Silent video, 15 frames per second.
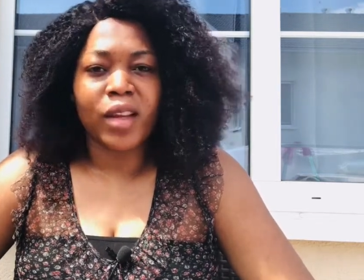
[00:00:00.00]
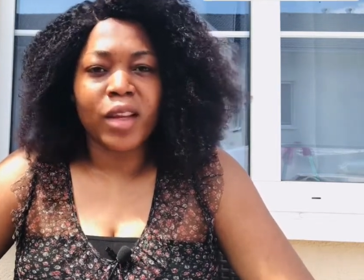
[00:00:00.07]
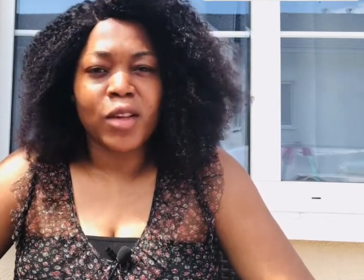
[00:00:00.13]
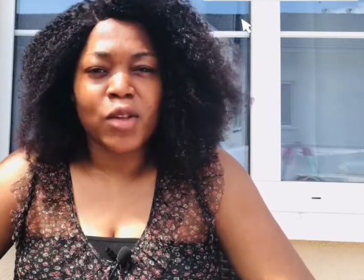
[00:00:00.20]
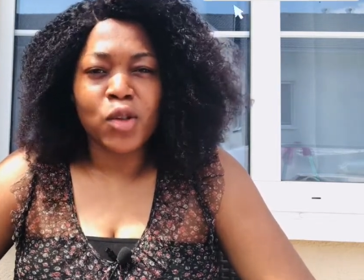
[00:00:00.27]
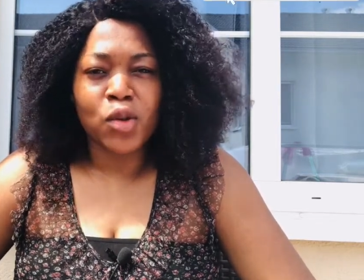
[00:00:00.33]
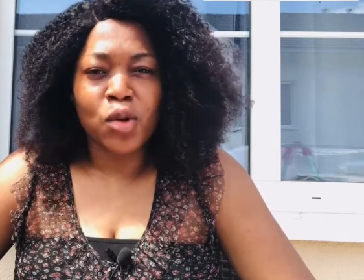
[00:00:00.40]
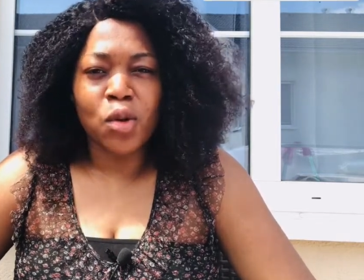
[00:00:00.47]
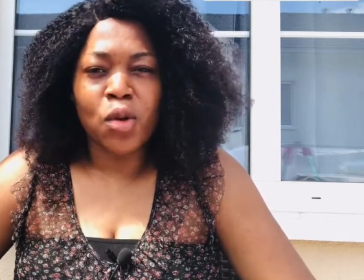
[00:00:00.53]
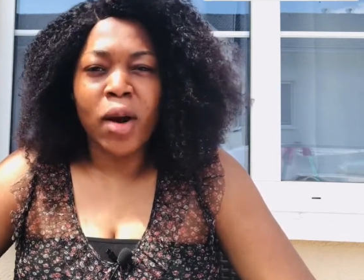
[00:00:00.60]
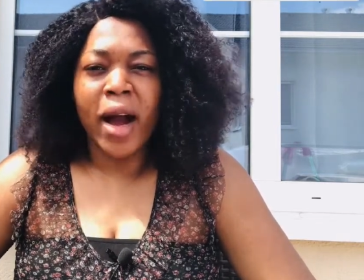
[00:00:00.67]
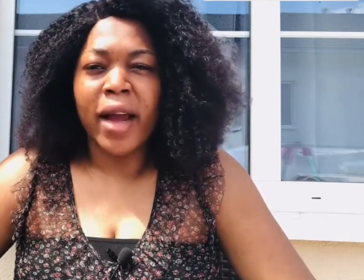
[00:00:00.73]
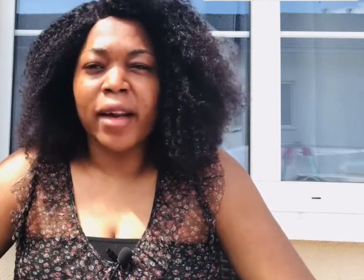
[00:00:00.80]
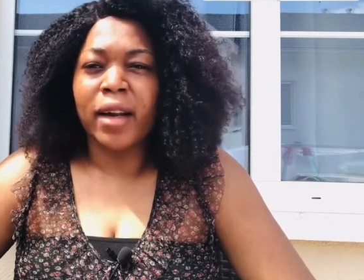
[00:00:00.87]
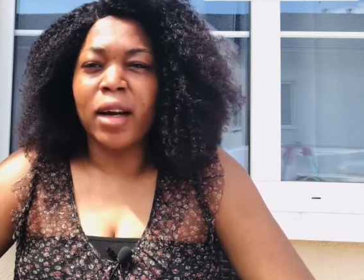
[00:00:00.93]
So
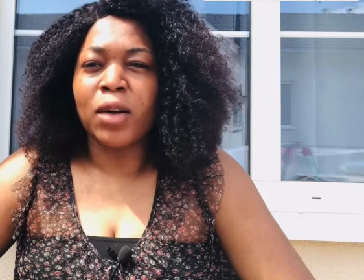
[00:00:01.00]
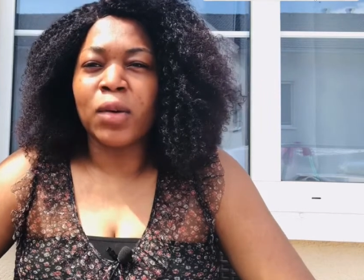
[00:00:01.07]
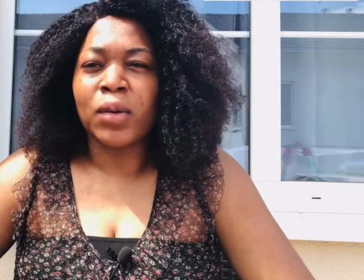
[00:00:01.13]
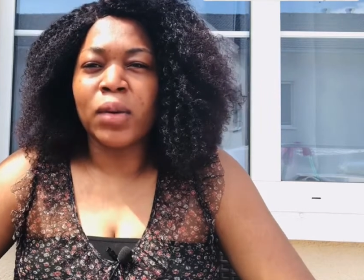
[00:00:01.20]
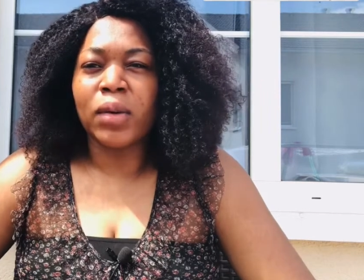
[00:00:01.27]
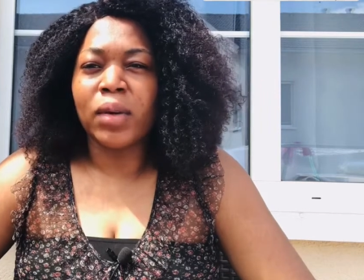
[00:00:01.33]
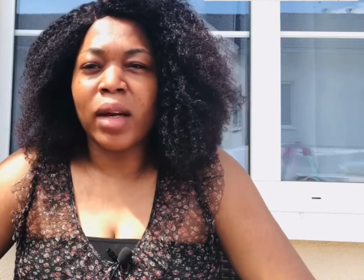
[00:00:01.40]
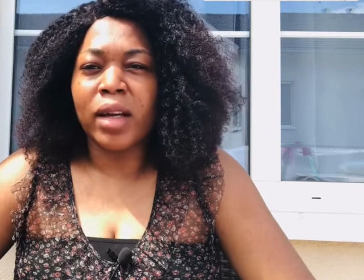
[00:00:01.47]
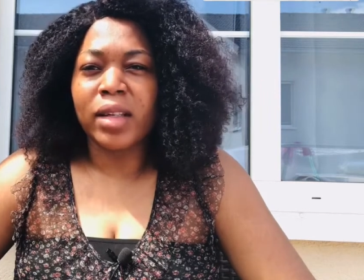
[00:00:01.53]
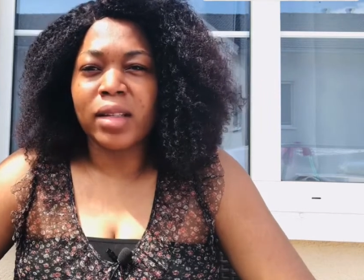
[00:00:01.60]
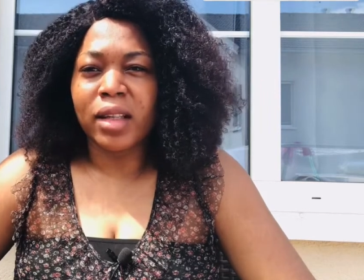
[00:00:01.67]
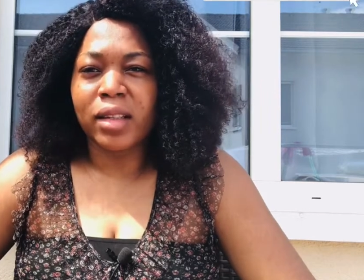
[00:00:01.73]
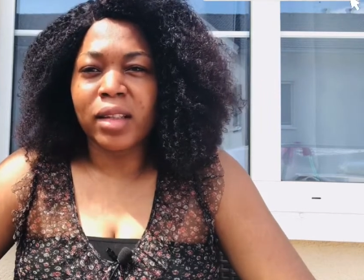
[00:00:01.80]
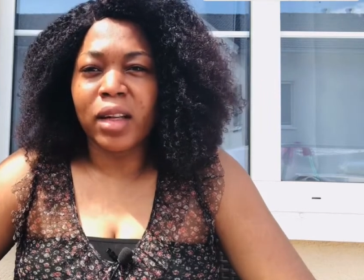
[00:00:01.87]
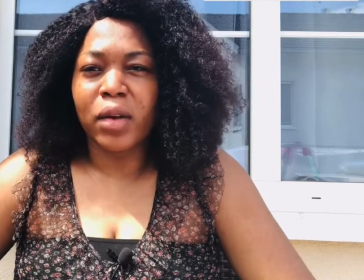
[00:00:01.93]
I now
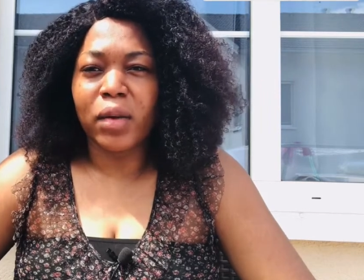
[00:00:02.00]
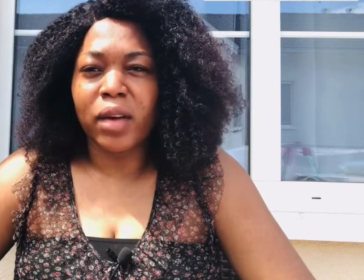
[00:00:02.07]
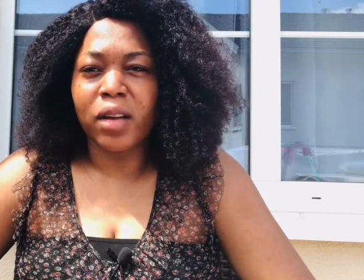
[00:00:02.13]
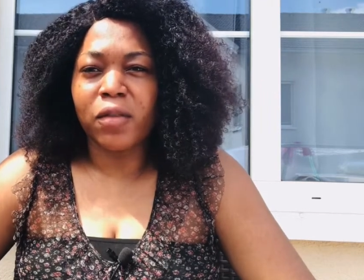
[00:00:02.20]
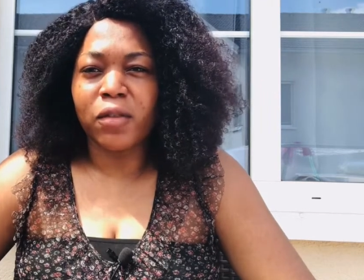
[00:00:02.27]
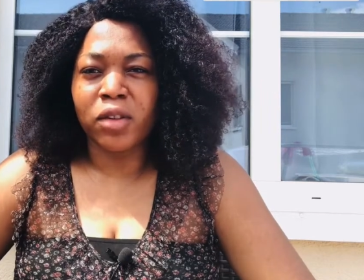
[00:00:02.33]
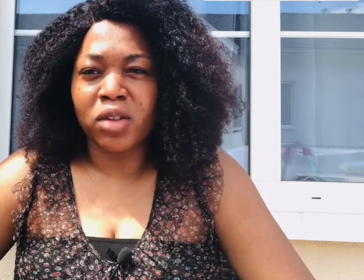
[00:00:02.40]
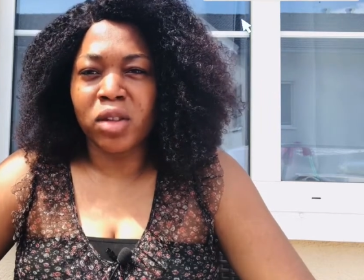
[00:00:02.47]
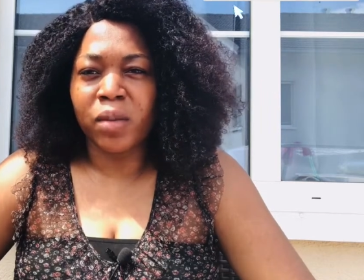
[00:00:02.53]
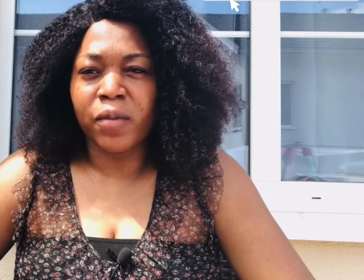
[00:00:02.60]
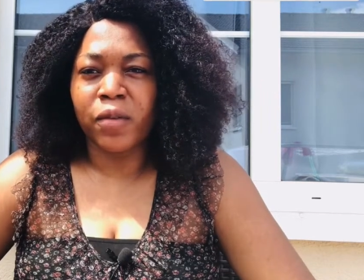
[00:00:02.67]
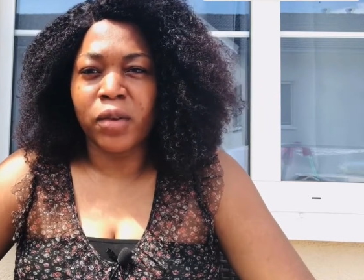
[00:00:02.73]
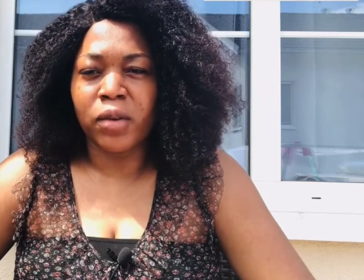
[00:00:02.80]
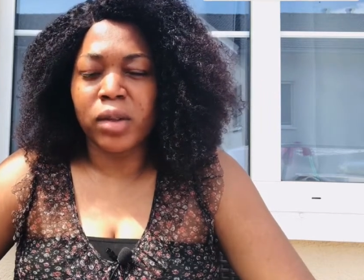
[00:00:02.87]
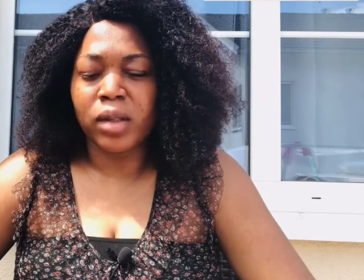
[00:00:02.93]
started looking for jobs
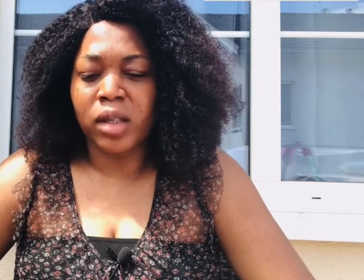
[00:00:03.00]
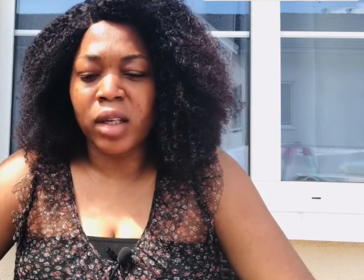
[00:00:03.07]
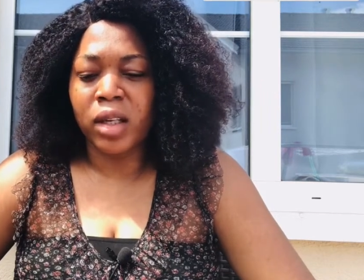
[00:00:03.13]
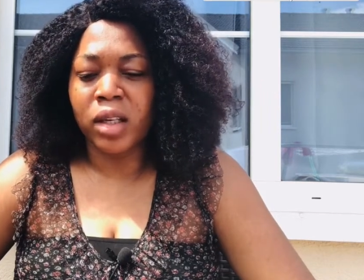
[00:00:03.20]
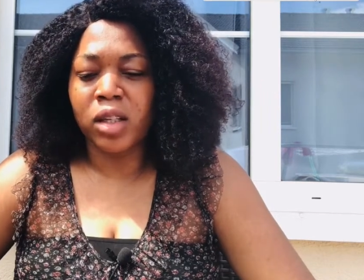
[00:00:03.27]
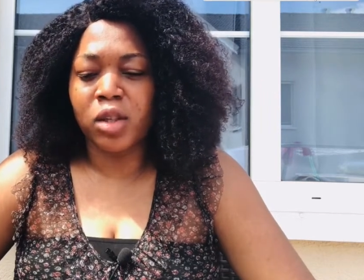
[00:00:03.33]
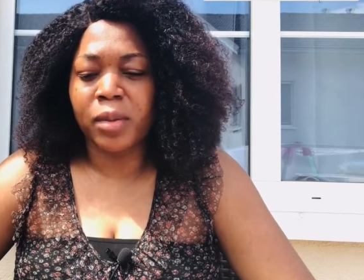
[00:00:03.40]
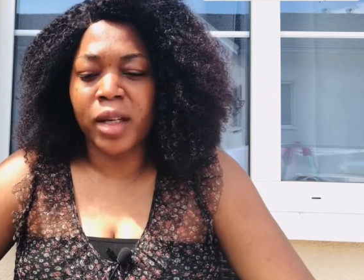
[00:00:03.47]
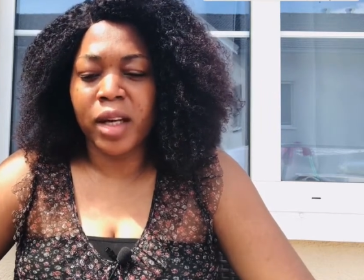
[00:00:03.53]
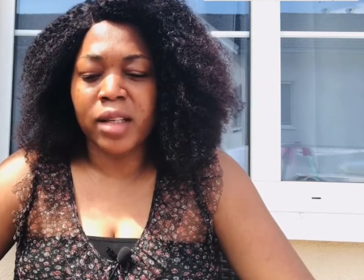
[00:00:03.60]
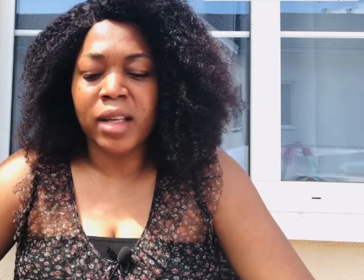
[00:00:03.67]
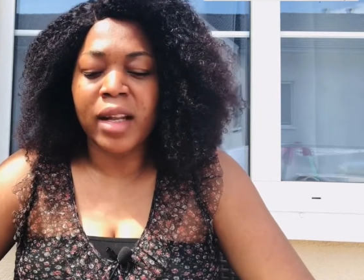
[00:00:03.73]
for English speakers,